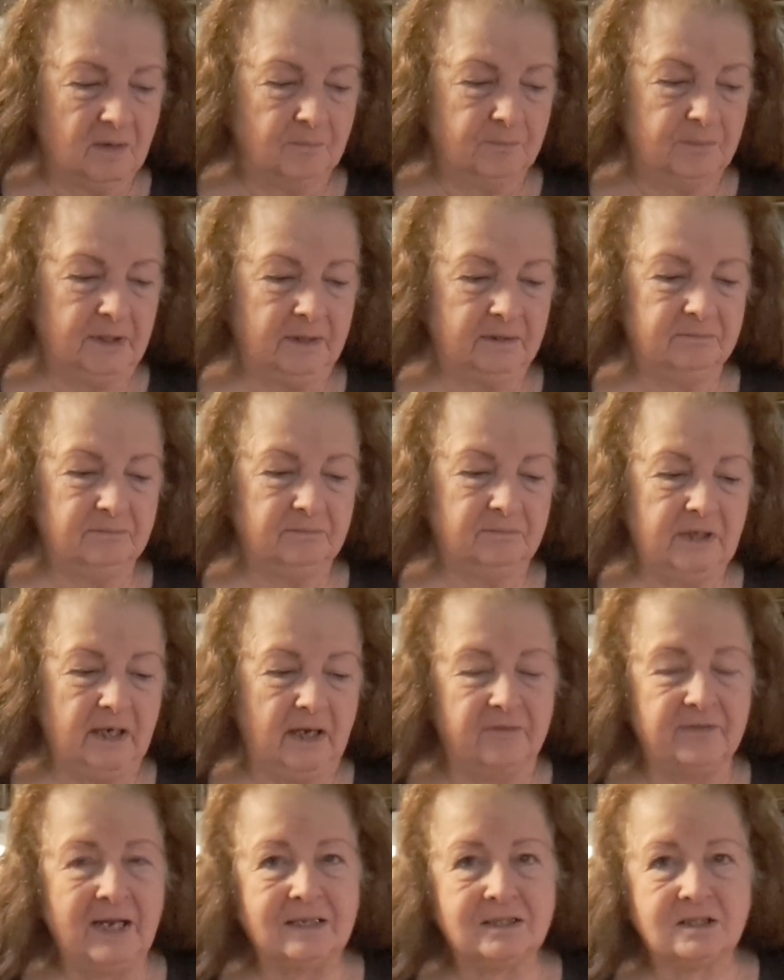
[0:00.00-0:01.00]
But,
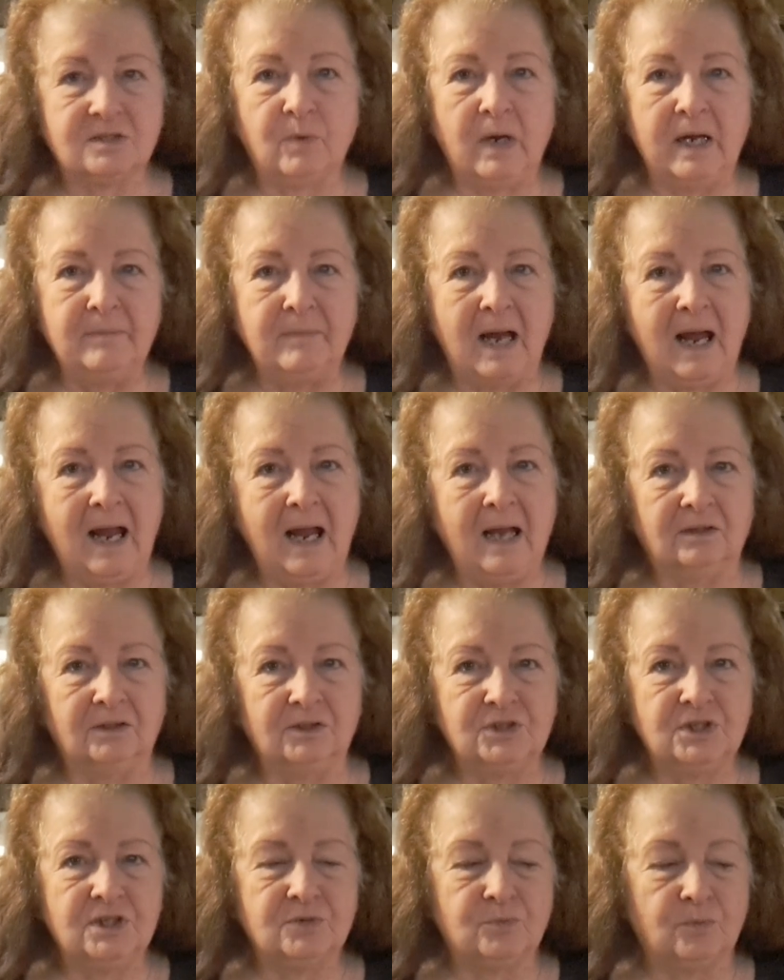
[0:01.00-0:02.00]
yeah, that's the way my
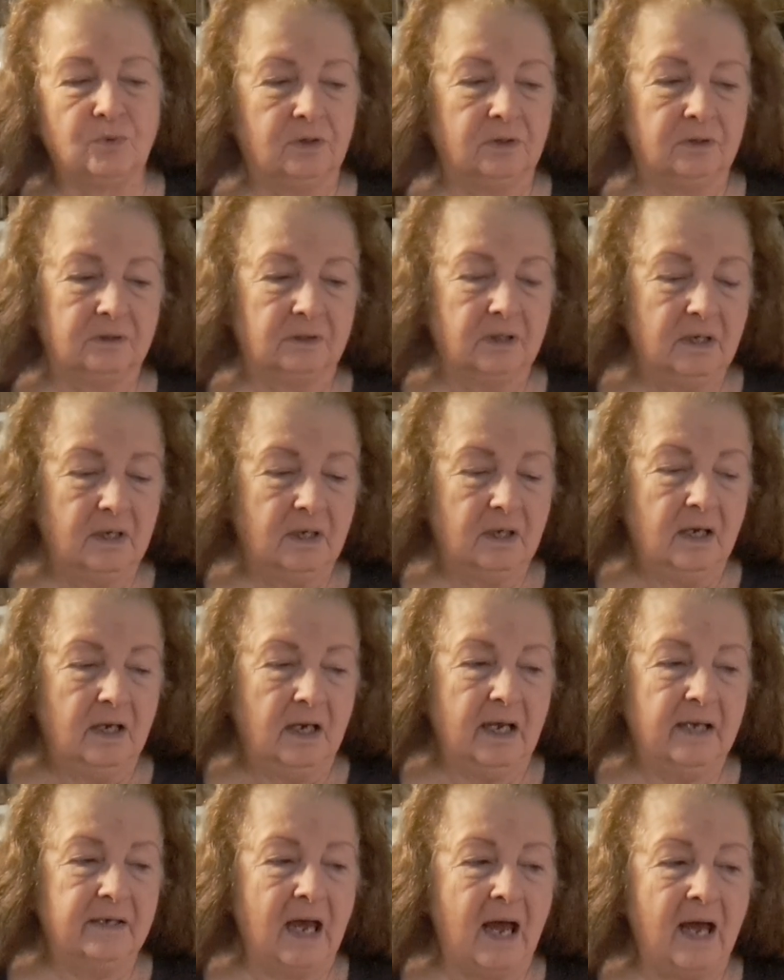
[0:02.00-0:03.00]
allergies work.
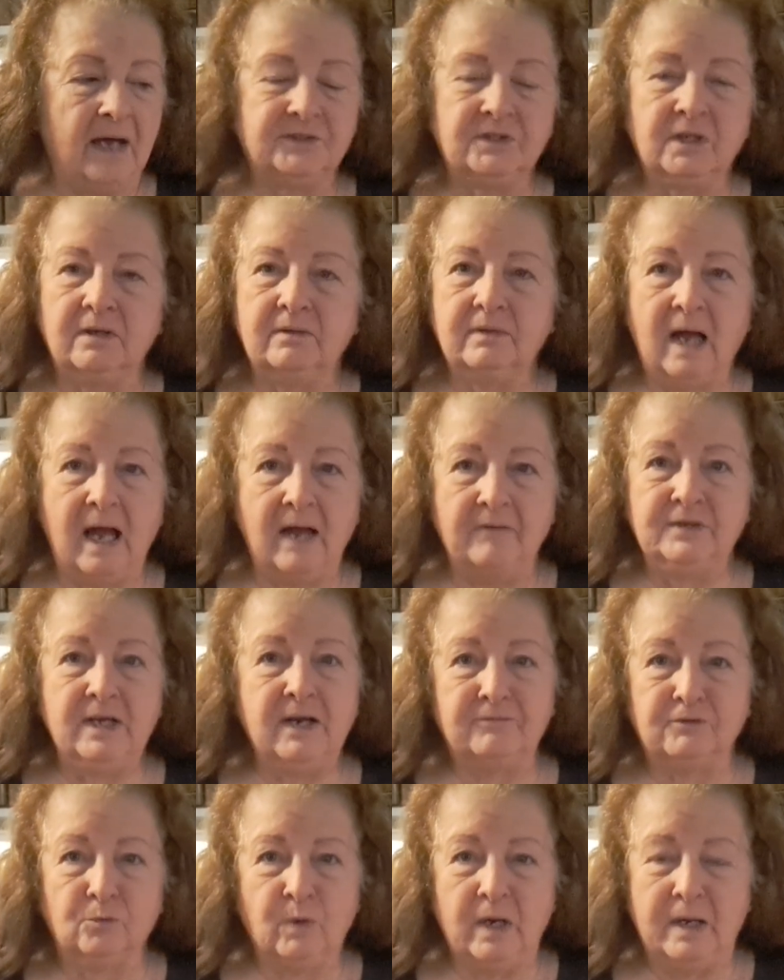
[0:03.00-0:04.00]
And I've
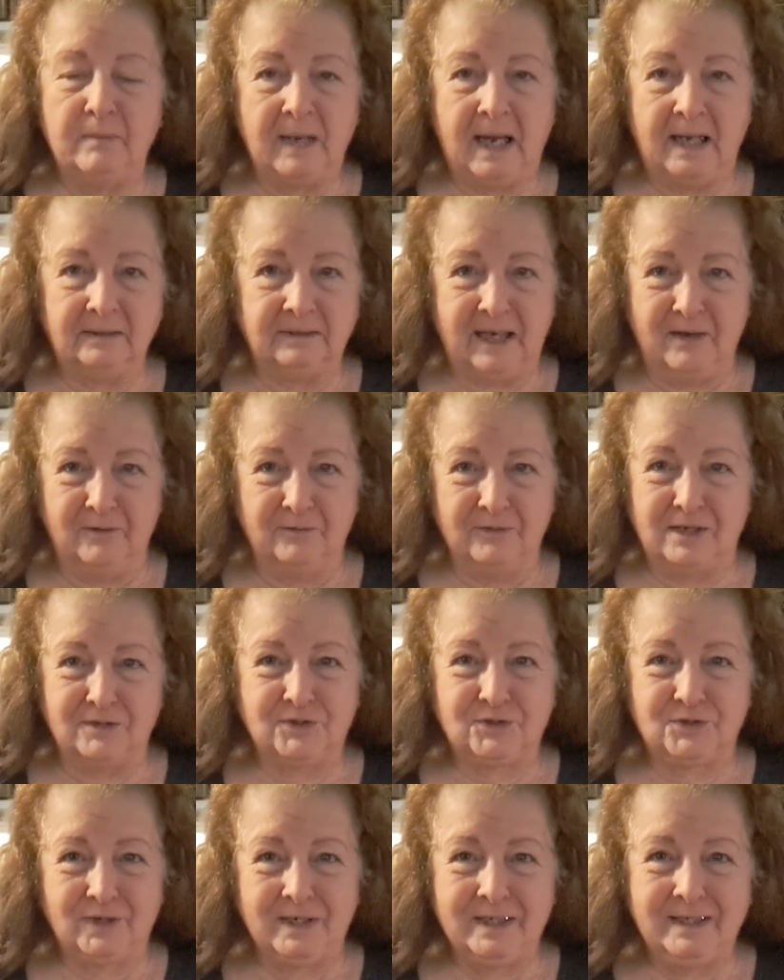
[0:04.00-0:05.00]
never went back down that
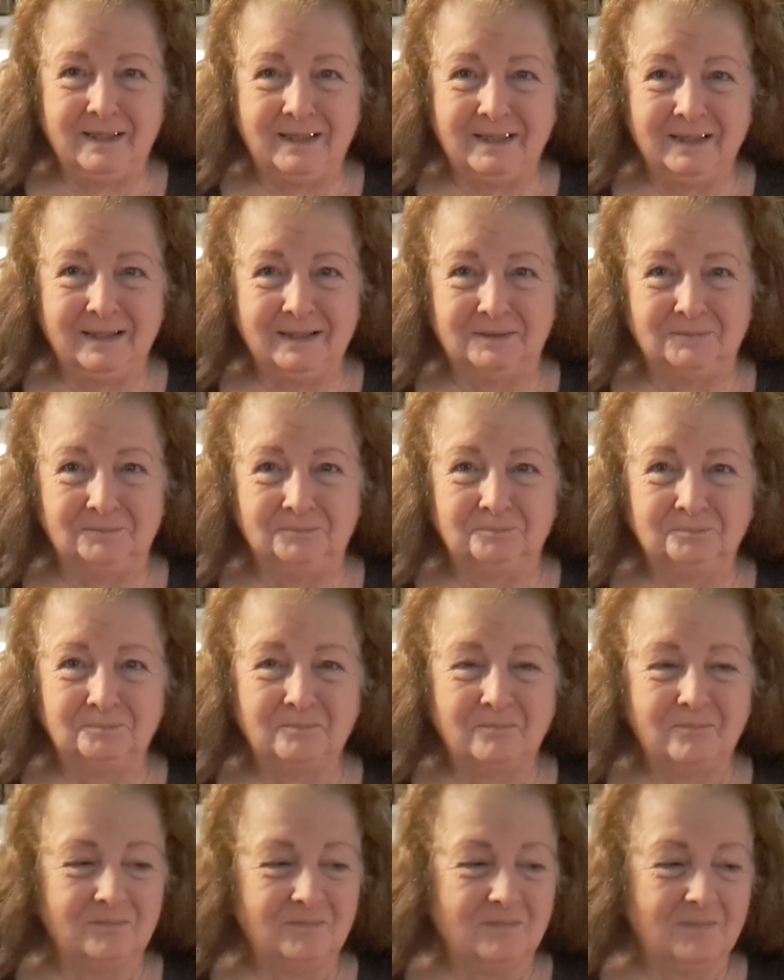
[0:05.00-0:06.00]
street again.
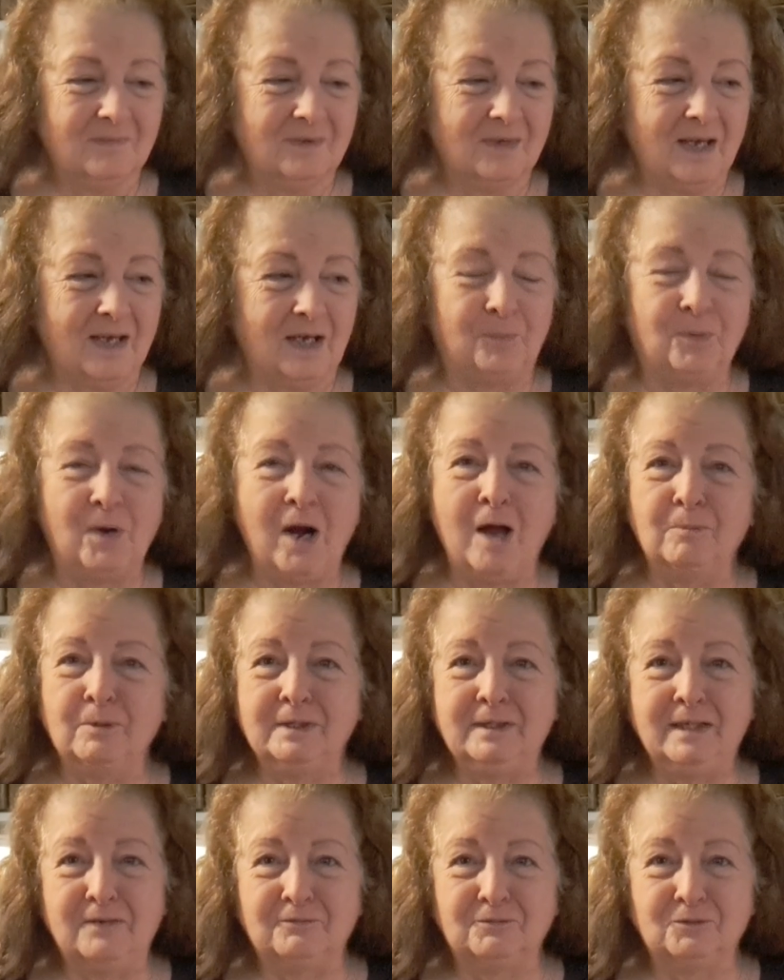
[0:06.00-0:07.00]
And I probably
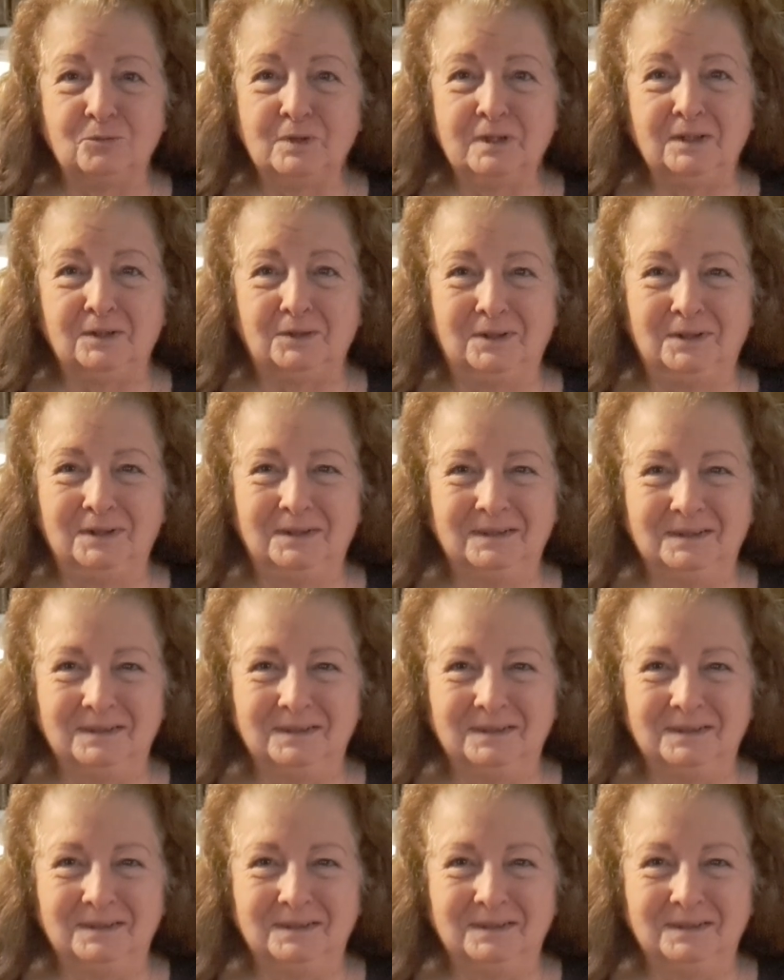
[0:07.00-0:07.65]
never will.